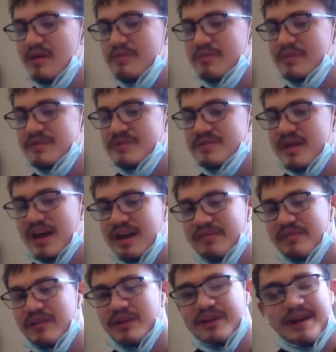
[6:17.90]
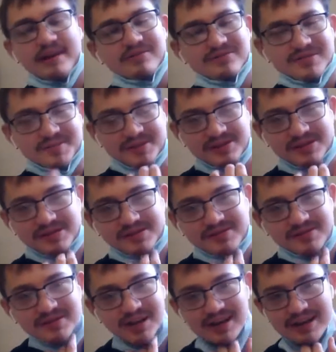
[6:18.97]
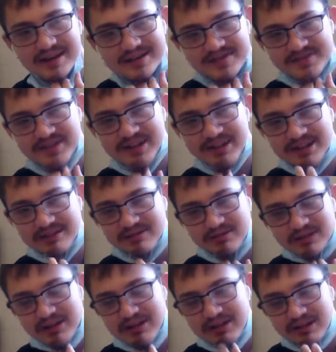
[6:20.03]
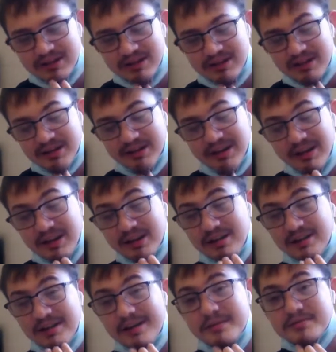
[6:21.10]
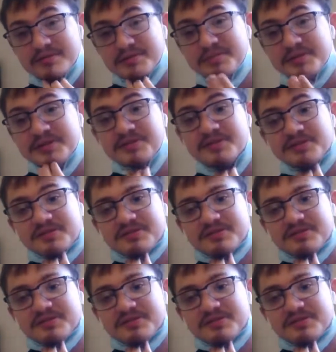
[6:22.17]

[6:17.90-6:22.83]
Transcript: this is kind of an announcement, I guess, video and an announcement